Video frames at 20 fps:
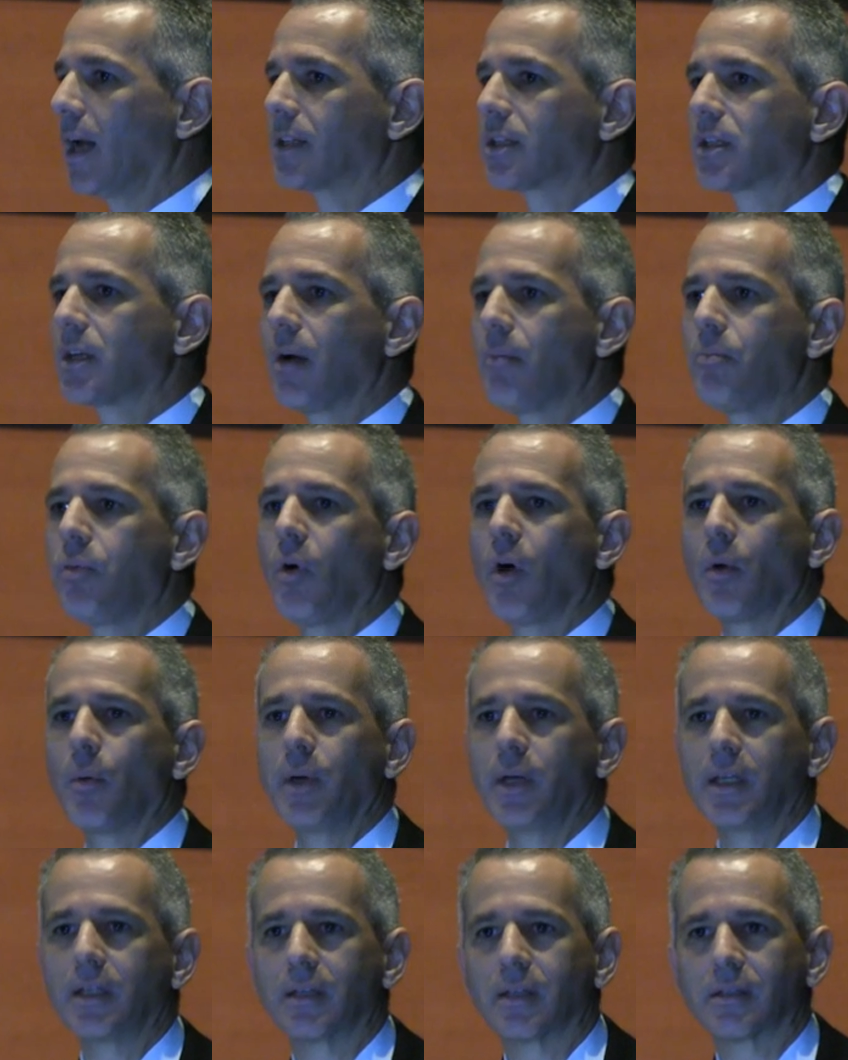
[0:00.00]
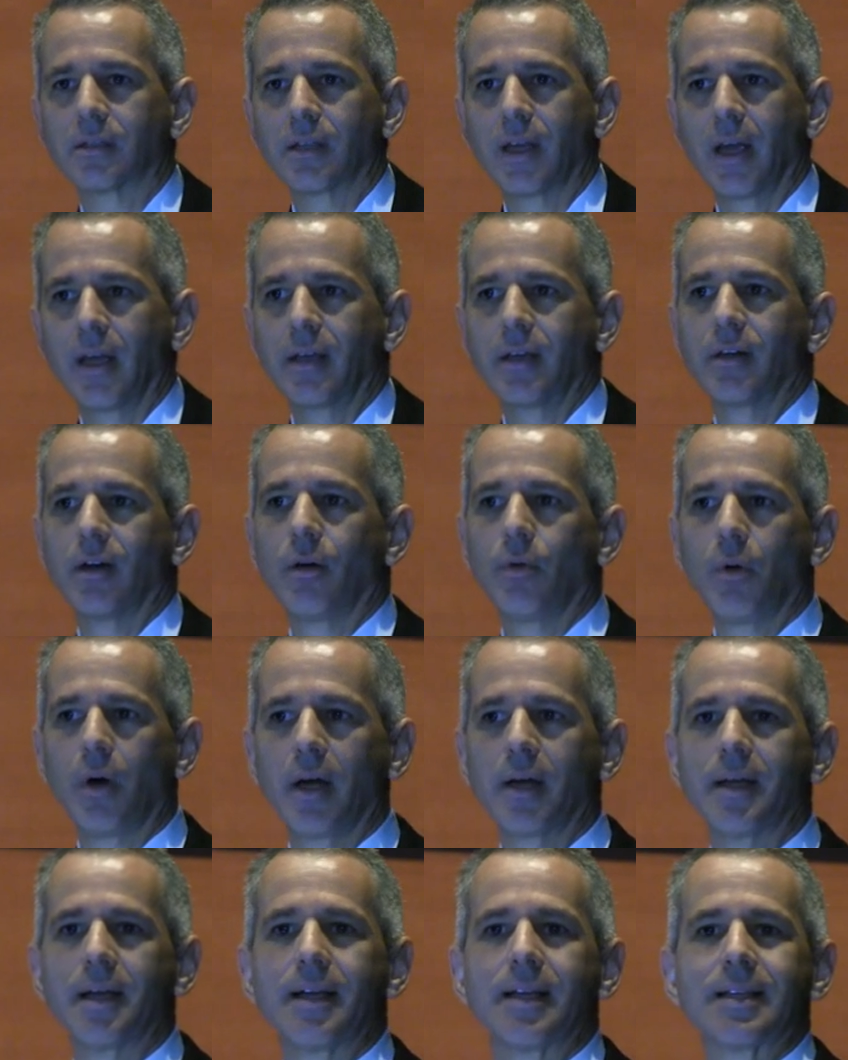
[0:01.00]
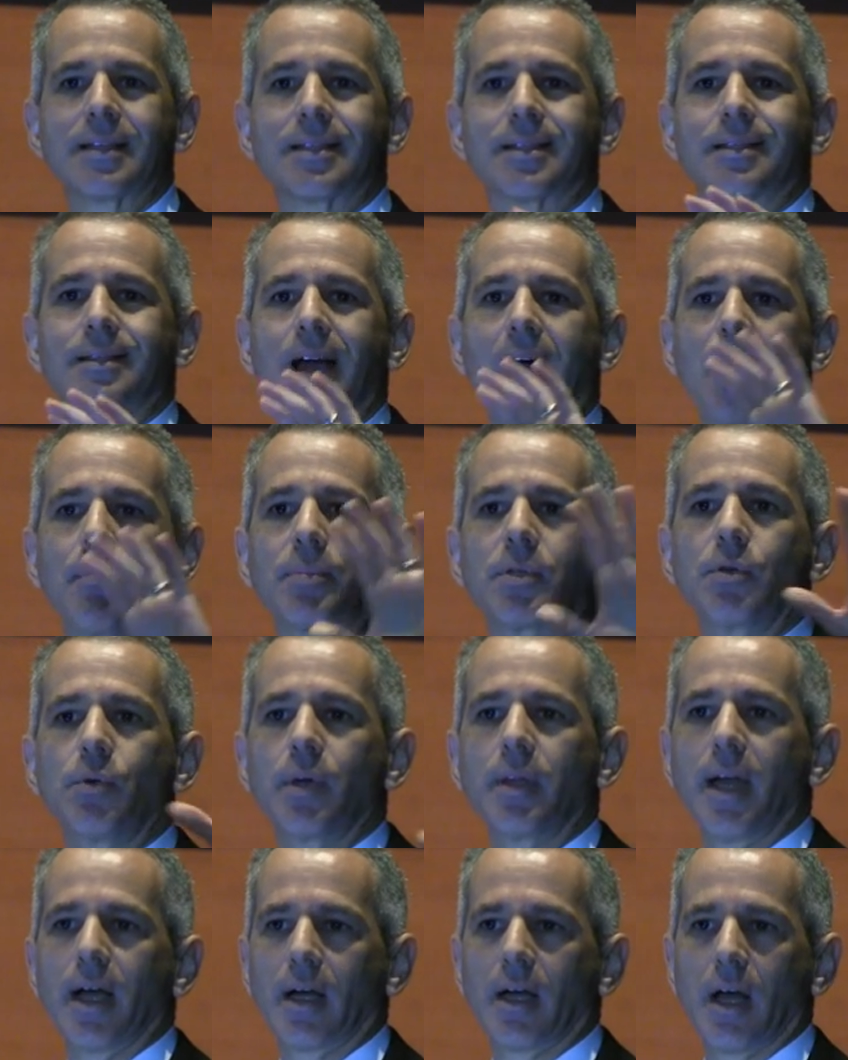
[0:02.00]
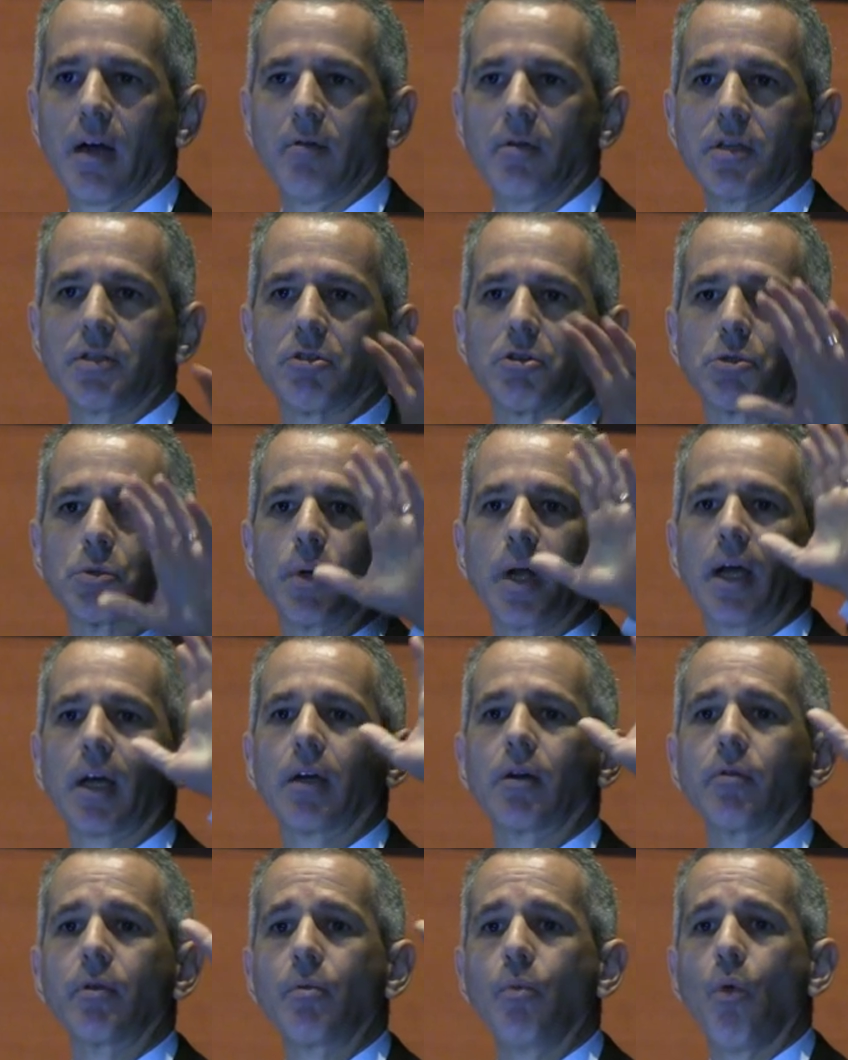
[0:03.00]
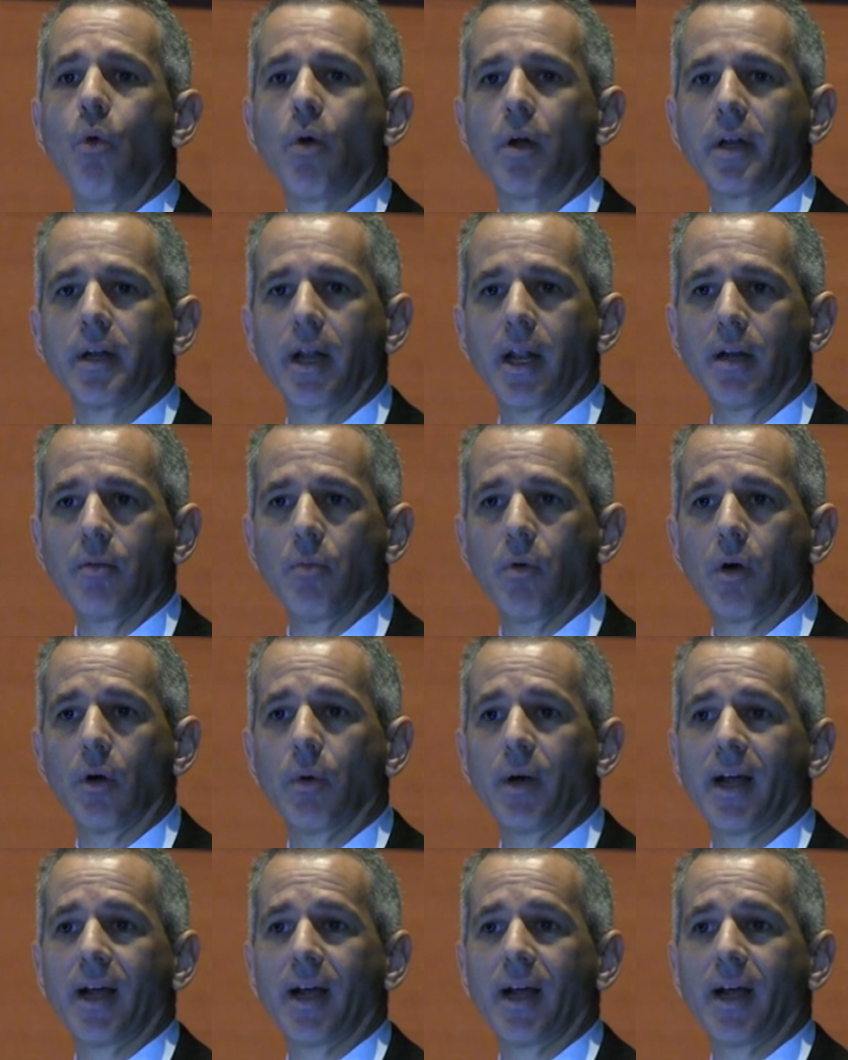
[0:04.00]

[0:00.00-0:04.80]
At some point, we need to say, you know what, stop doing that kind of research. We're not going to reward it anymore.